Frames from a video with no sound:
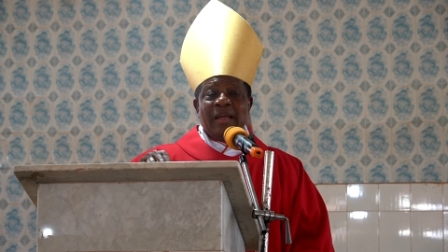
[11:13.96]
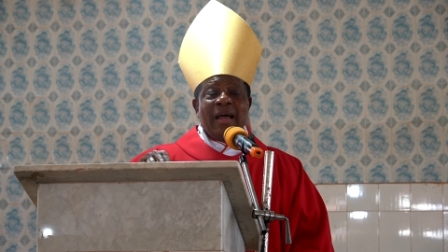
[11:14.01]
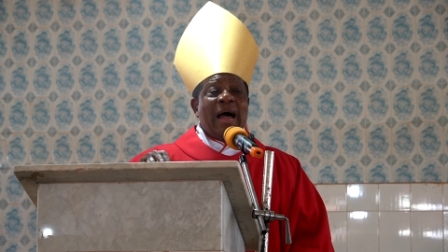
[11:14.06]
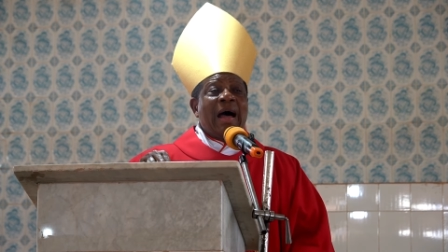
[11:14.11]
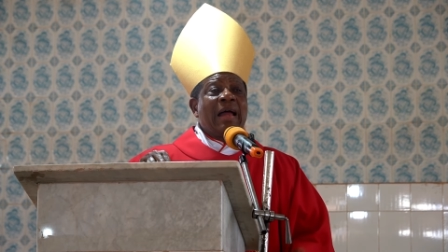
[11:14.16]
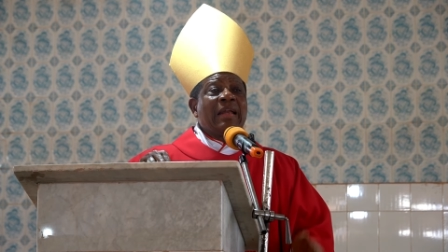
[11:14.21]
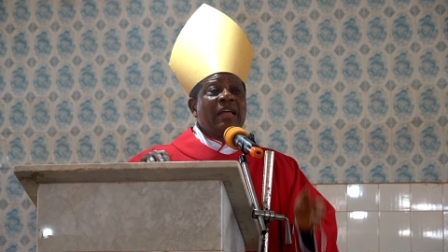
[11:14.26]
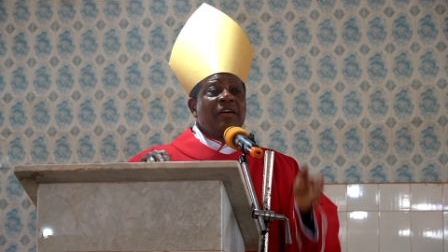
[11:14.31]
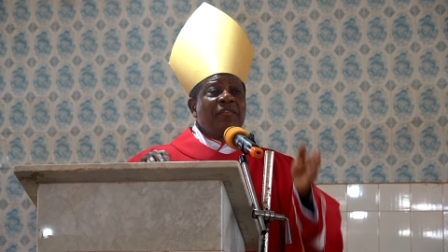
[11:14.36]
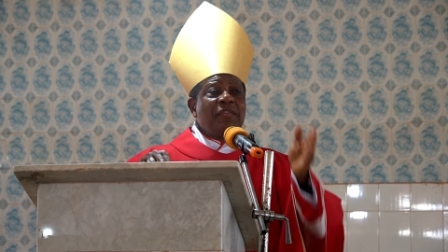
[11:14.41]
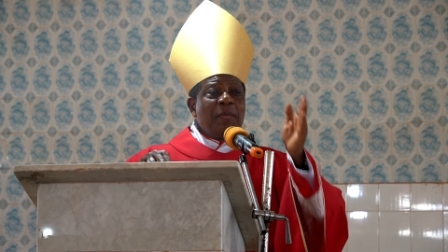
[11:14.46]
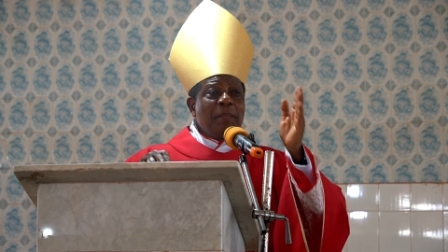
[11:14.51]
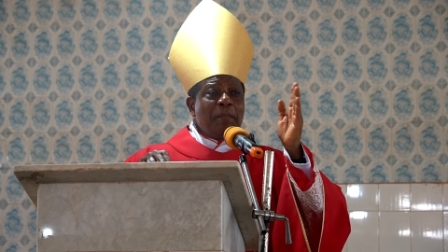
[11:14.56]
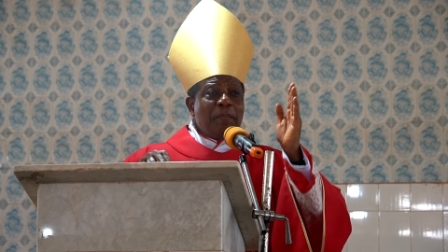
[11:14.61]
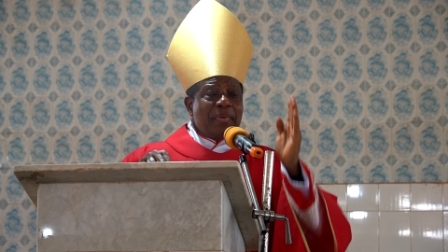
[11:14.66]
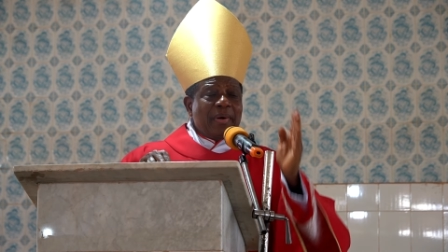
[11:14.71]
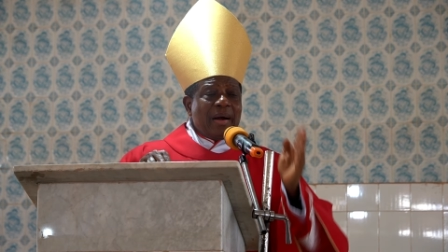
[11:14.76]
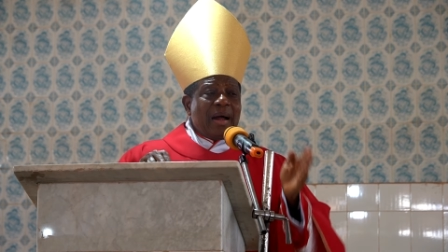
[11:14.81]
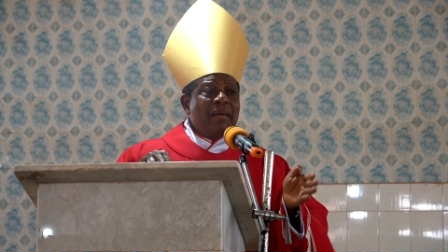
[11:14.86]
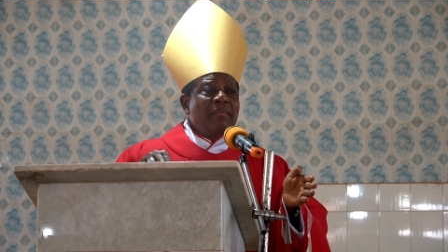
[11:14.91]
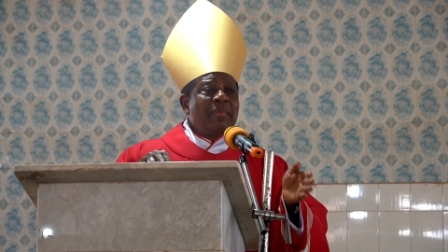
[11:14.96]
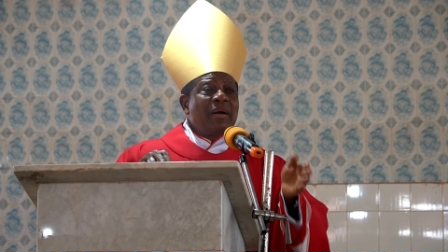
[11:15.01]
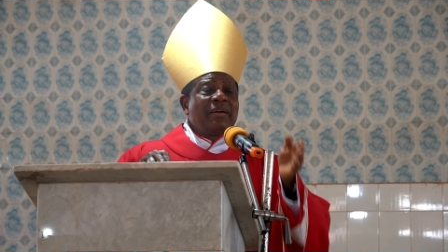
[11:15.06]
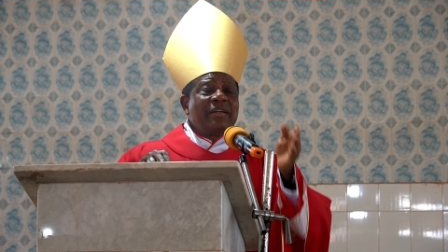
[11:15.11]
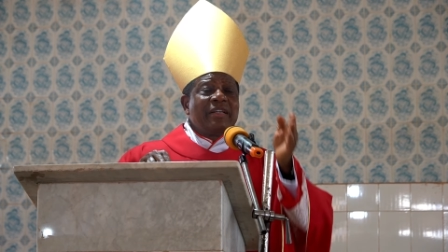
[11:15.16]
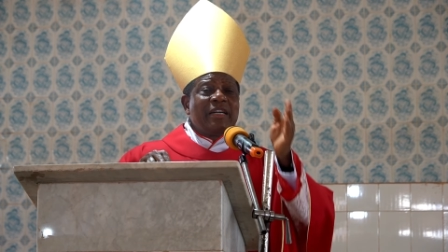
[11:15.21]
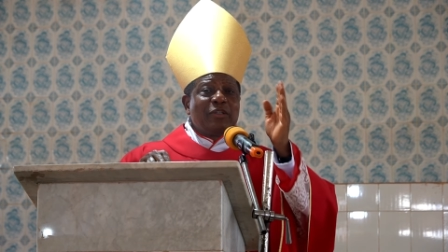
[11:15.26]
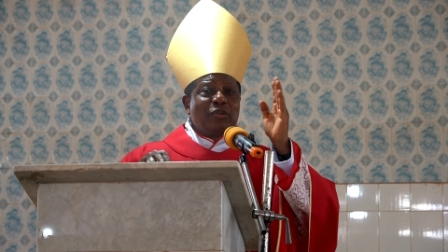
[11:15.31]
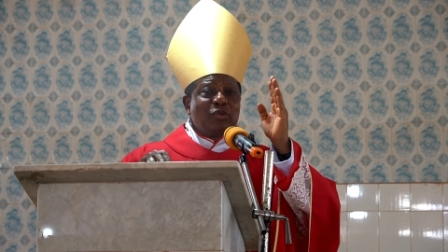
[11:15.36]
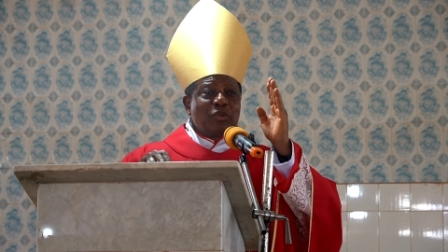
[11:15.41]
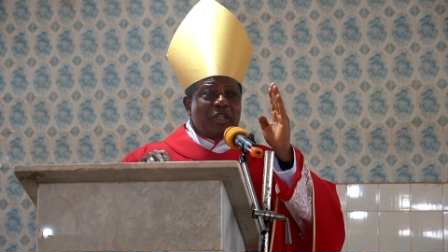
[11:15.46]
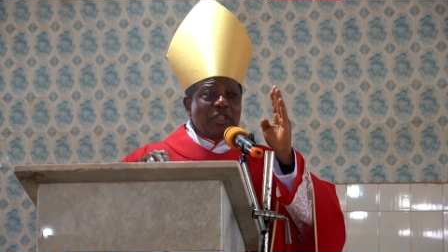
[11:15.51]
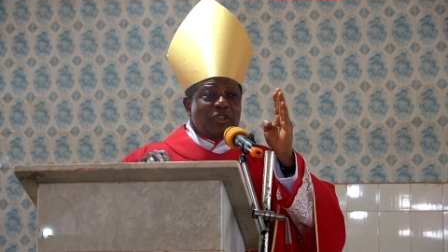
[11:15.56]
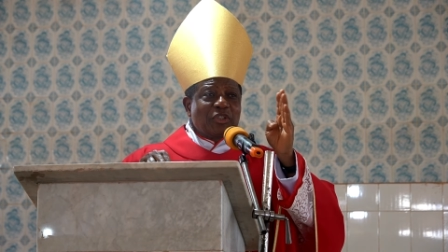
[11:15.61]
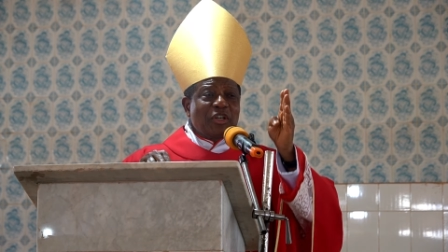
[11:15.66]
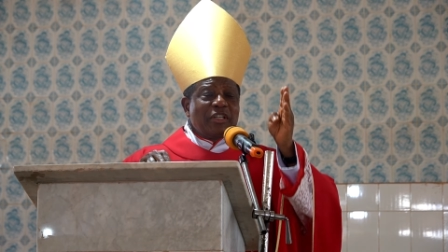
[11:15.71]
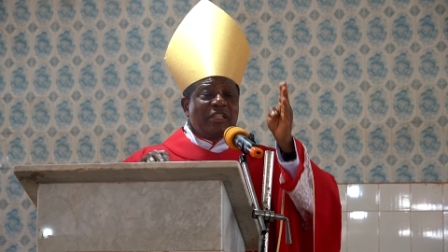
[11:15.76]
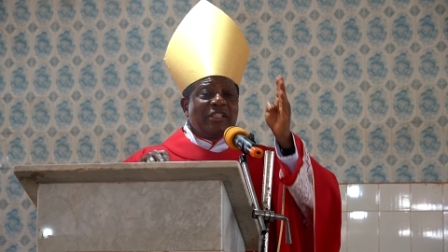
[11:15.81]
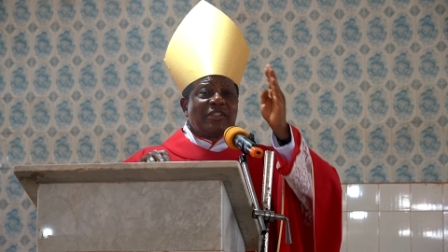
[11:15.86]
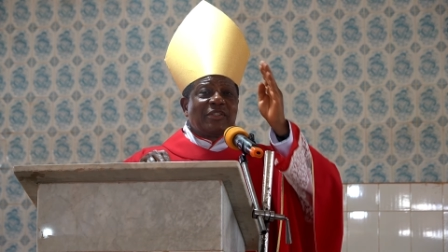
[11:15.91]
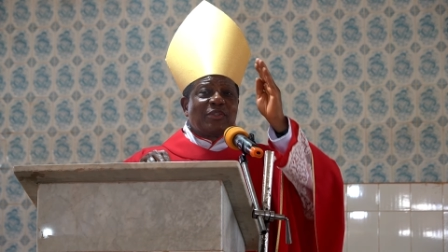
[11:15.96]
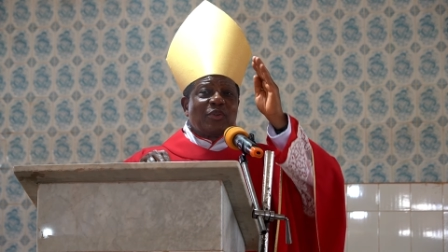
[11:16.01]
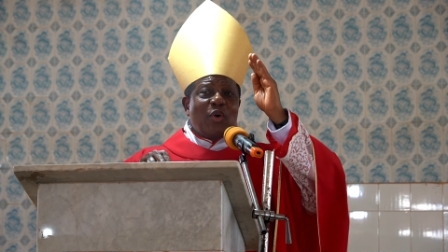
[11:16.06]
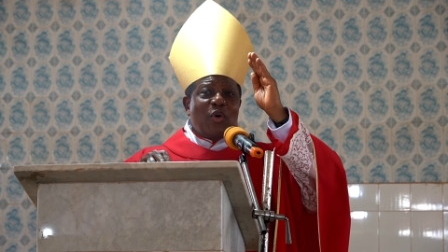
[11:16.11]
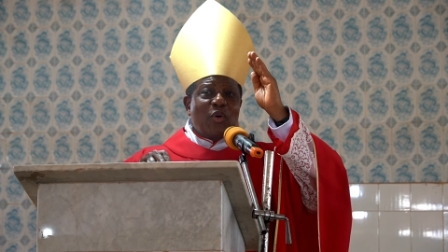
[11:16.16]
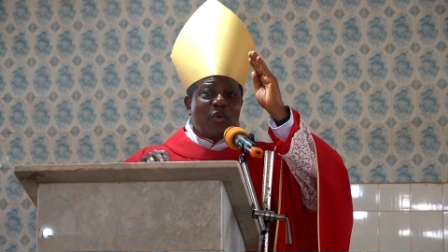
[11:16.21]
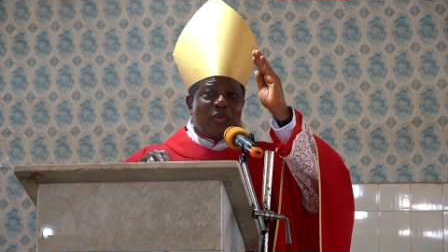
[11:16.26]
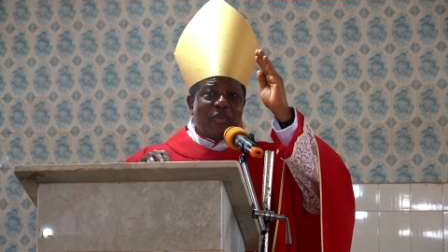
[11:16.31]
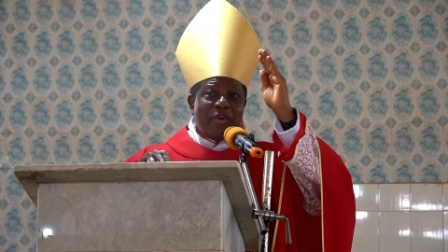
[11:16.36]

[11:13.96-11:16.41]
And even primary education is so